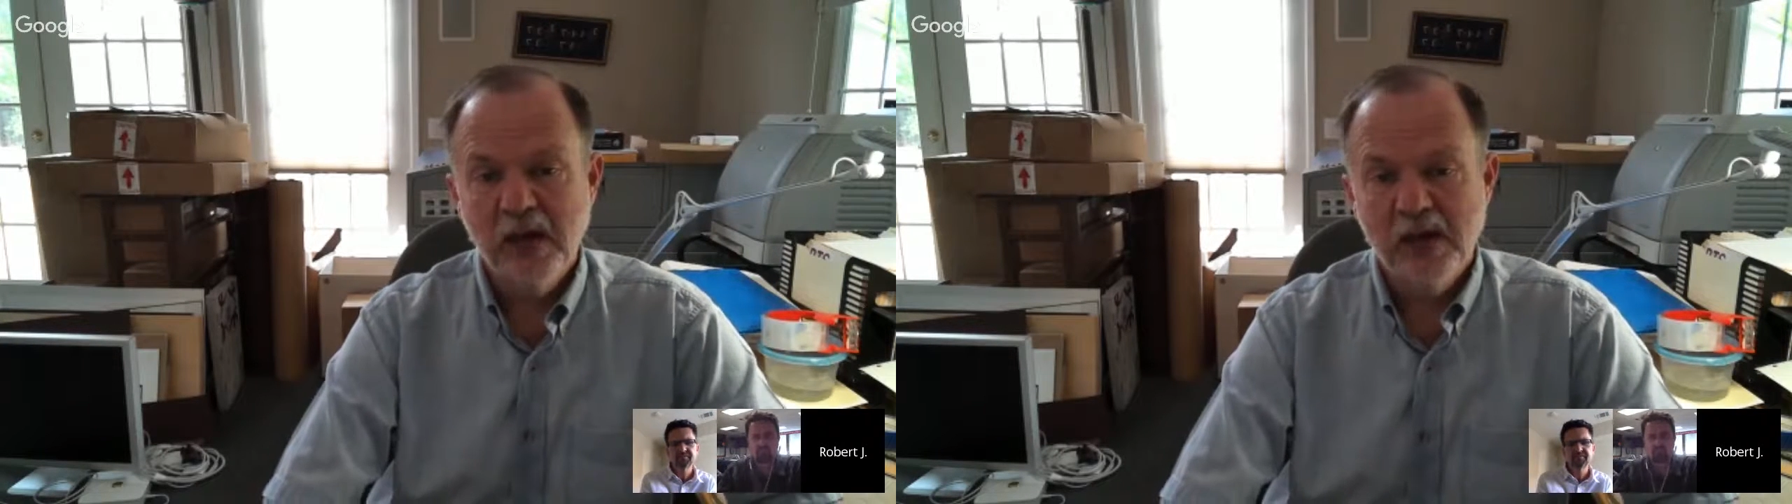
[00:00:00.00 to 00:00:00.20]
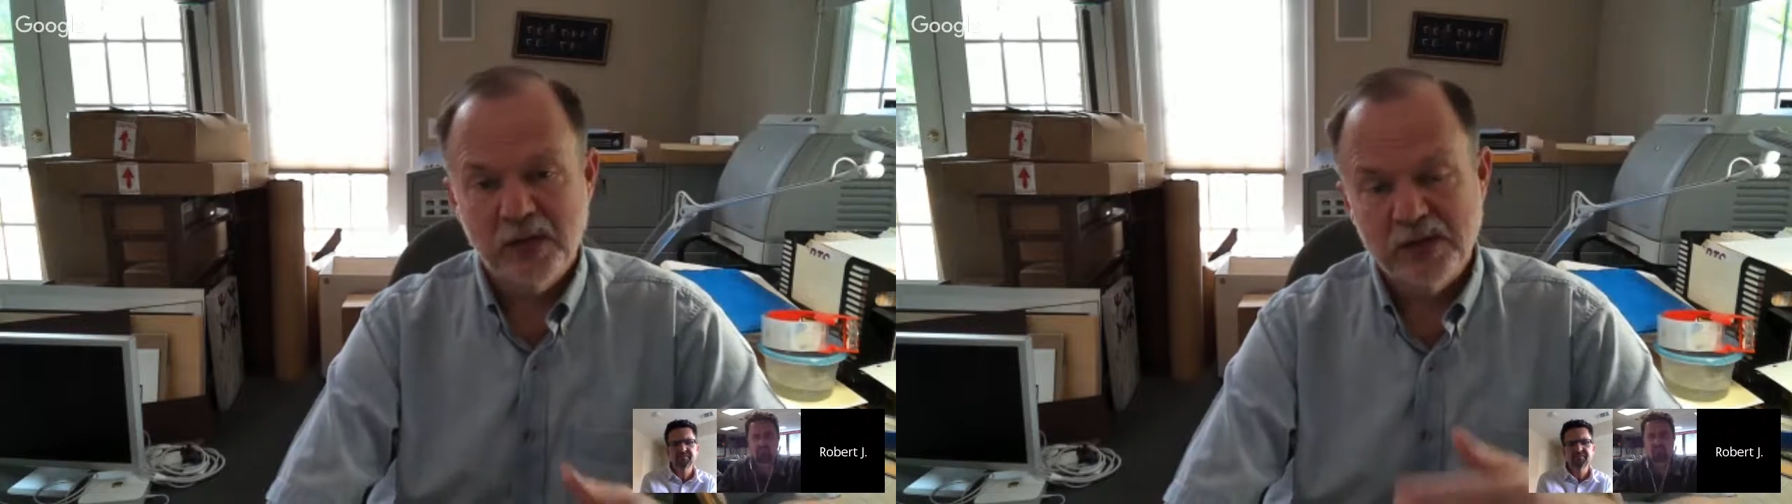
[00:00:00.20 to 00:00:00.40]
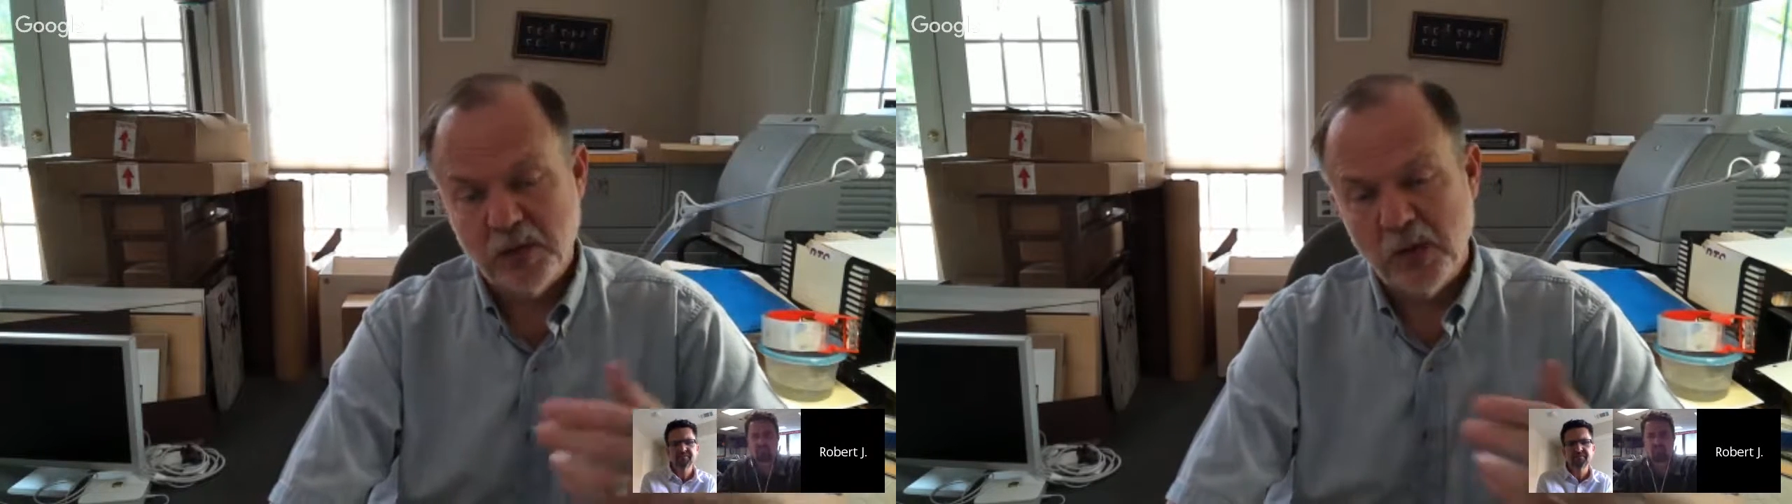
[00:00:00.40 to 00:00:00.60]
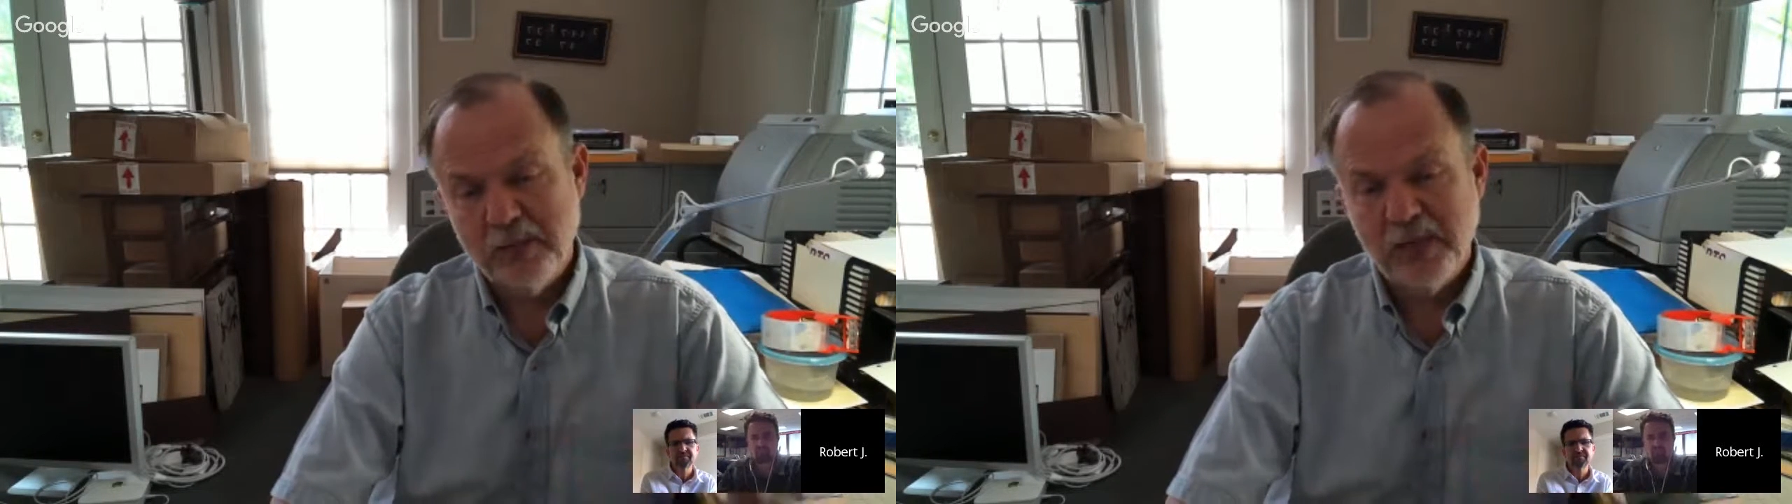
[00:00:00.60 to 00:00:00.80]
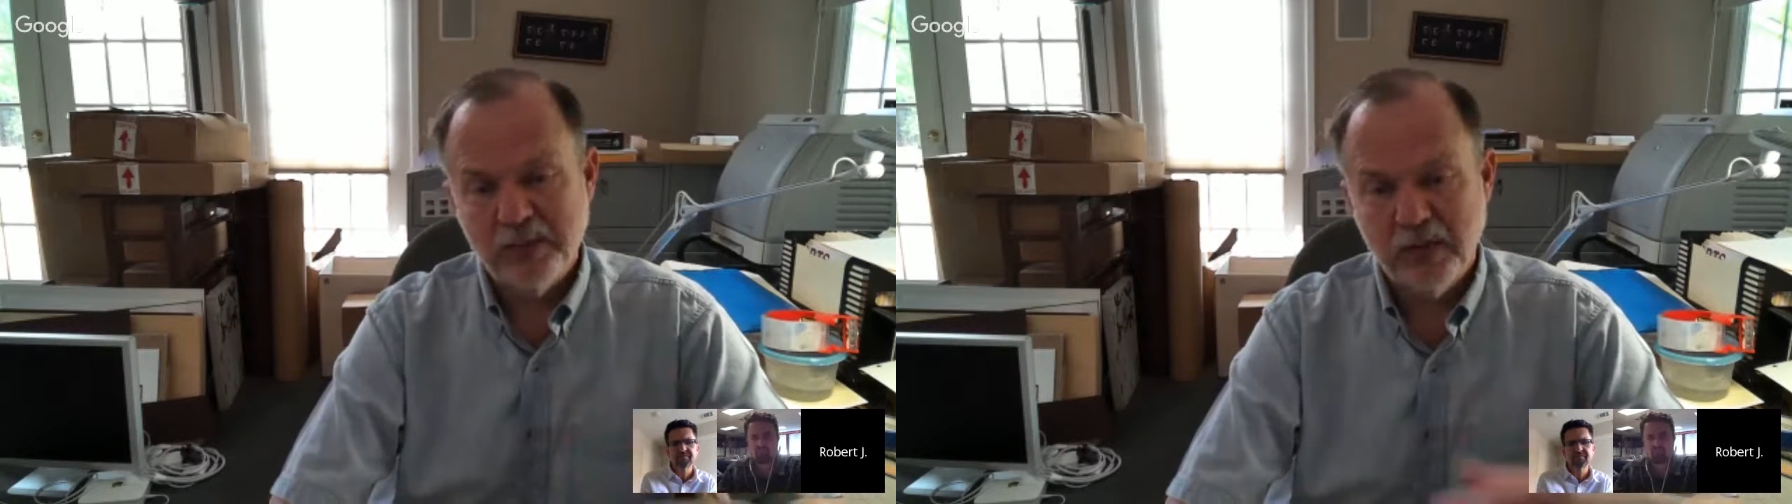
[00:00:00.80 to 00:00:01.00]
So it's a way
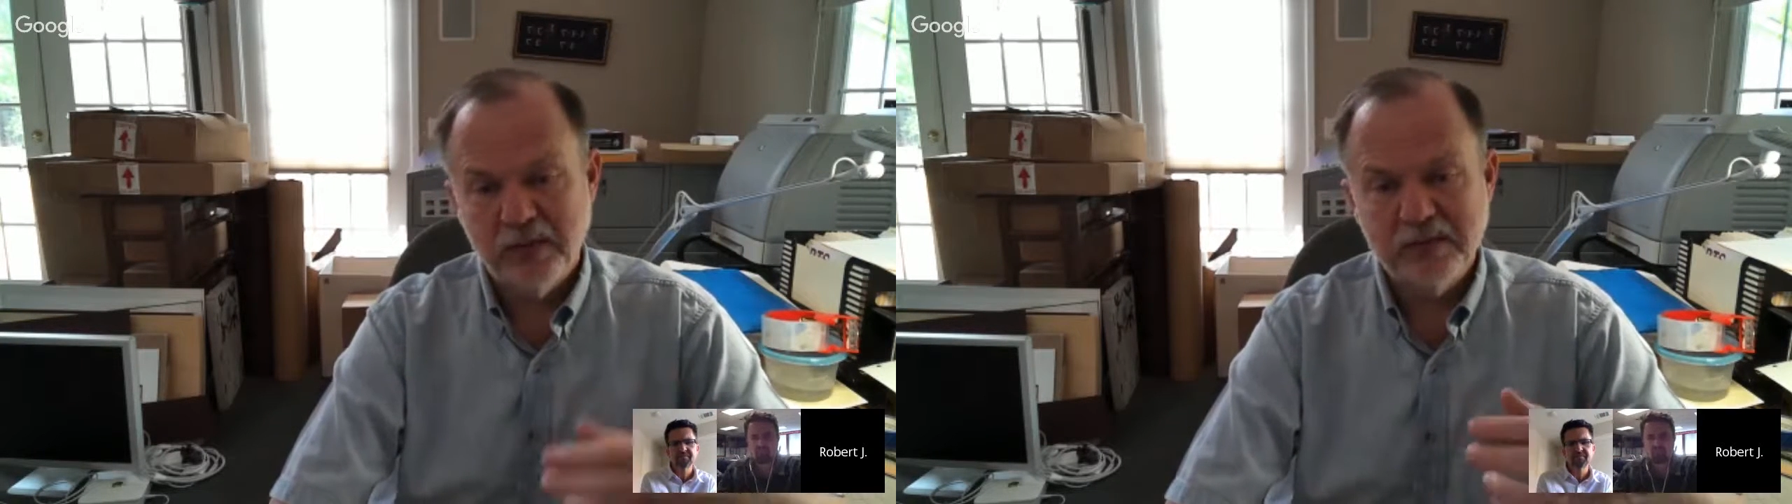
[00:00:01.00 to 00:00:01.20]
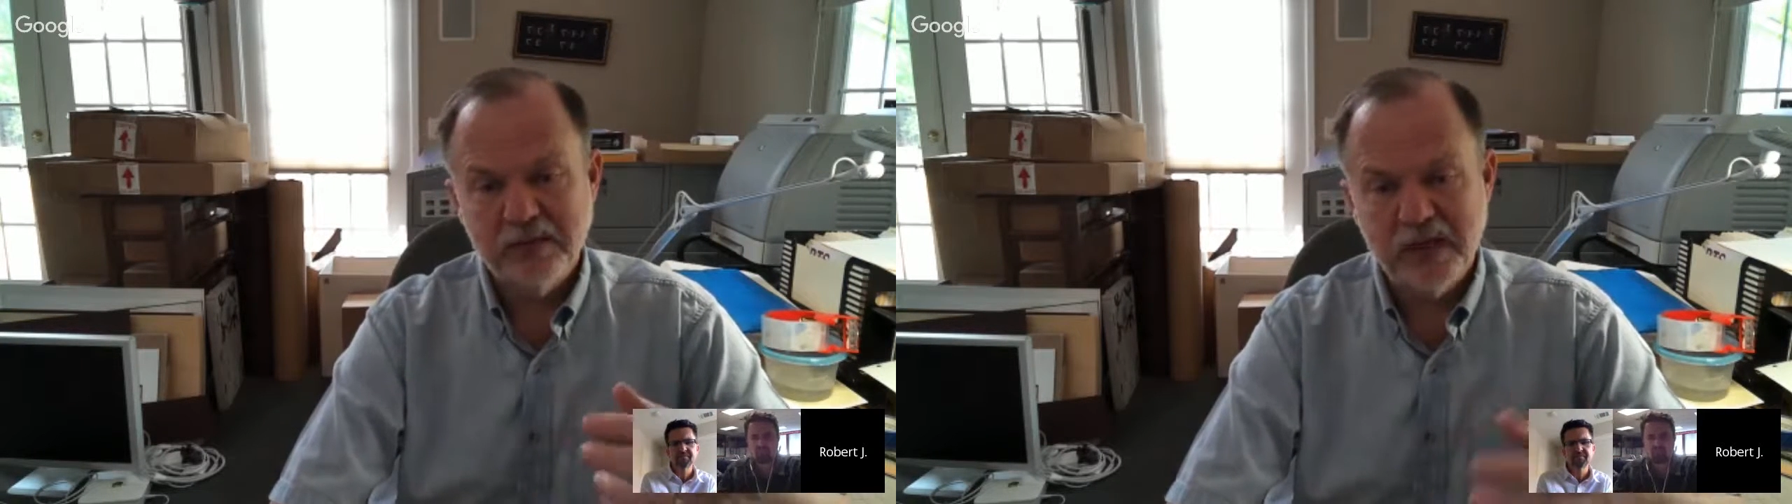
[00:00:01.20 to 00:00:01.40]
people